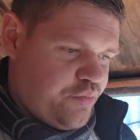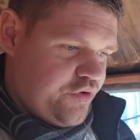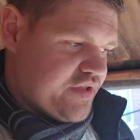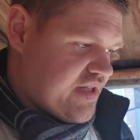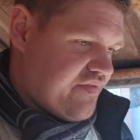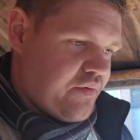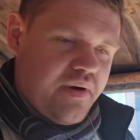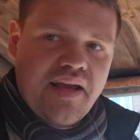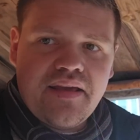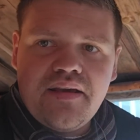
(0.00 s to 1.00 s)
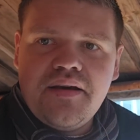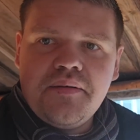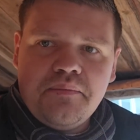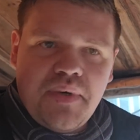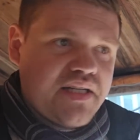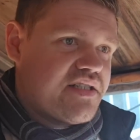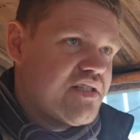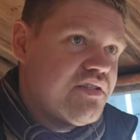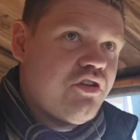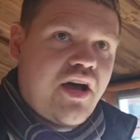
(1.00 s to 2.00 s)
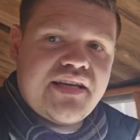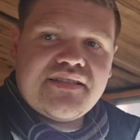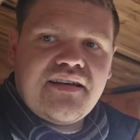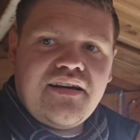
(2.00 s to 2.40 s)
put the stuff away, much nicer.